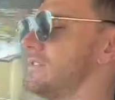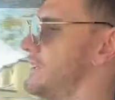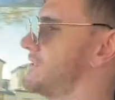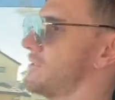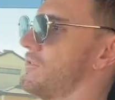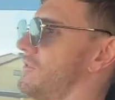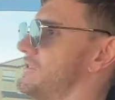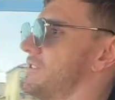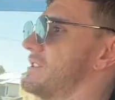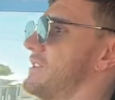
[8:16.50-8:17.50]
Yes, of
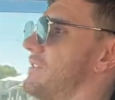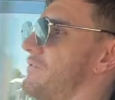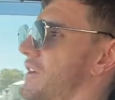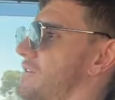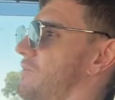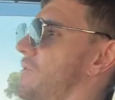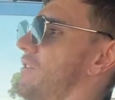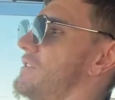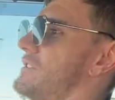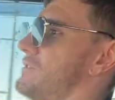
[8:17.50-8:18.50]
course it's going to affect the
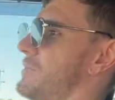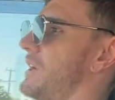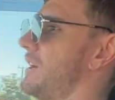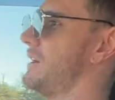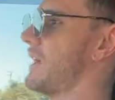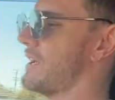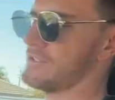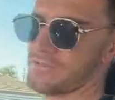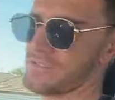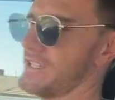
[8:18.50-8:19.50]
warranty, but
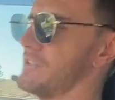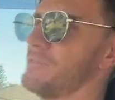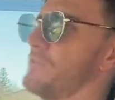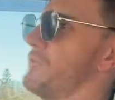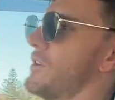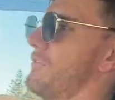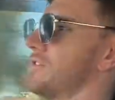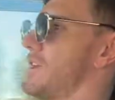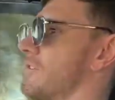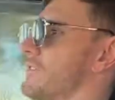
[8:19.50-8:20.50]
as you'll see what I've
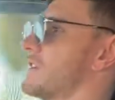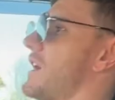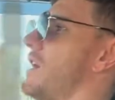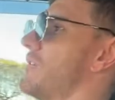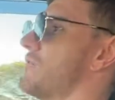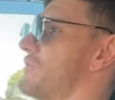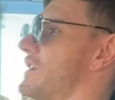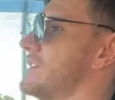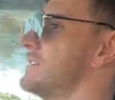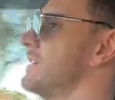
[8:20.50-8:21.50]
done on the car
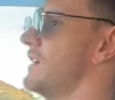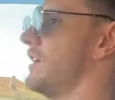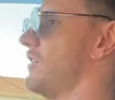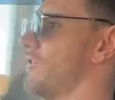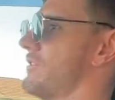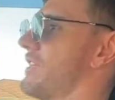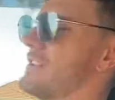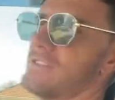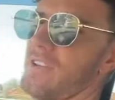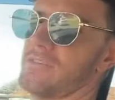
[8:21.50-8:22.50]
already, a lot of
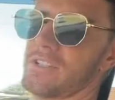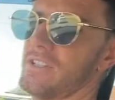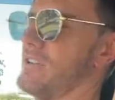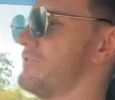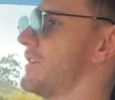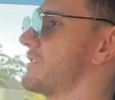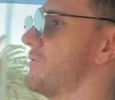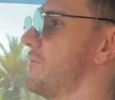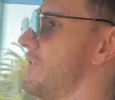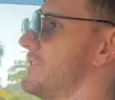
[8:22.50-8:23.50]
that stuff's going to affect
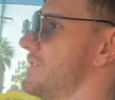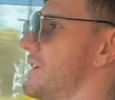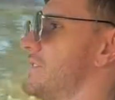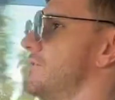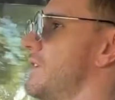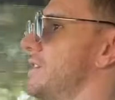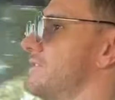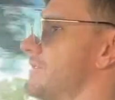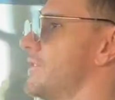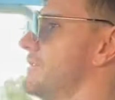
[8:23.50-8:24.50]
the warranty anyway.
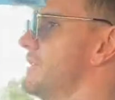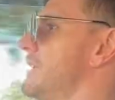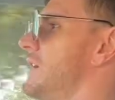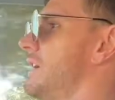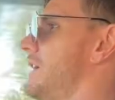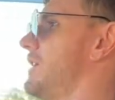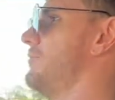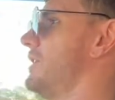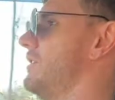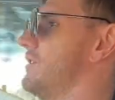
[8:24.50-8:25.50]
So
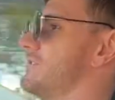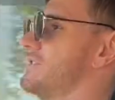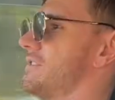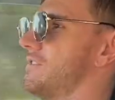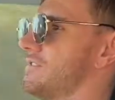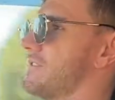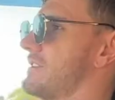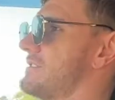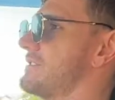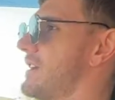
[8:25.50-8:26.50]
a lot of dealers
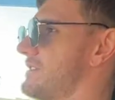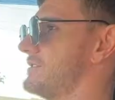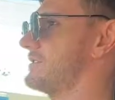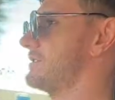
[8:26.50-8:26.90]
these days